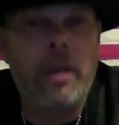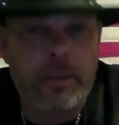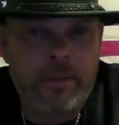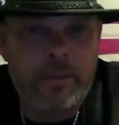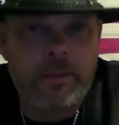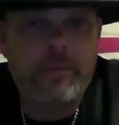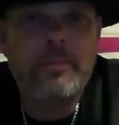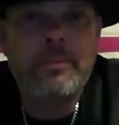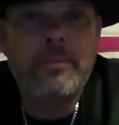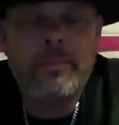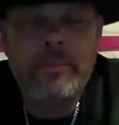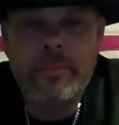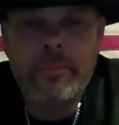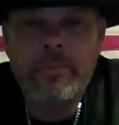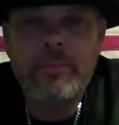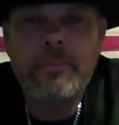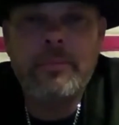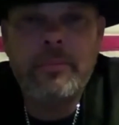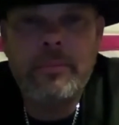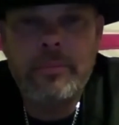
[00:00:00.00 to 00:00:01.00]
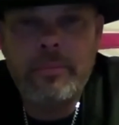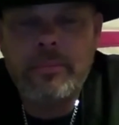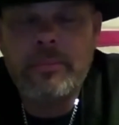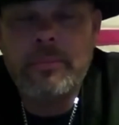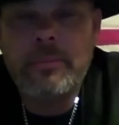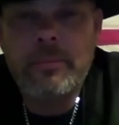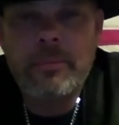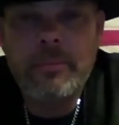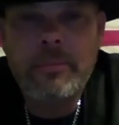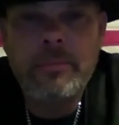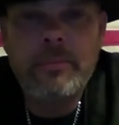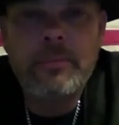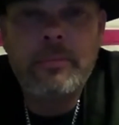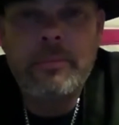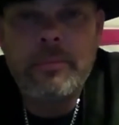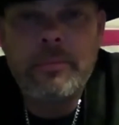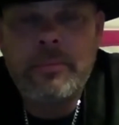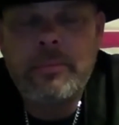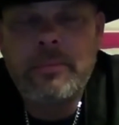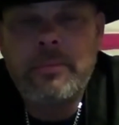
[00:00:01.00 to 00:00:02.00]
maximize everything
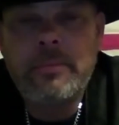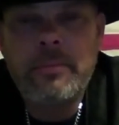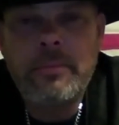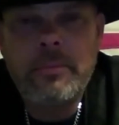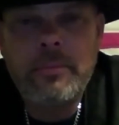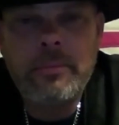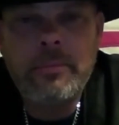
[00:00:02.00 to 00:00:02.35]
you can